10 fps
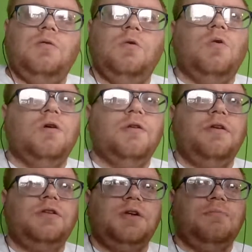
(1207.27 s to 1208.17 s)
or
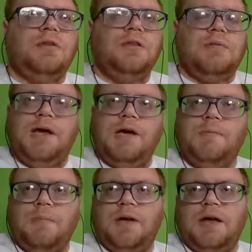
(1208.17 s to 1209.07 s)
there's something that may come
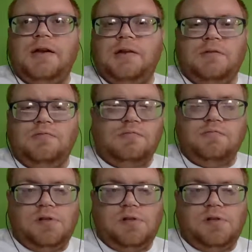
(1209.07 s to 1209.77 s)
up again in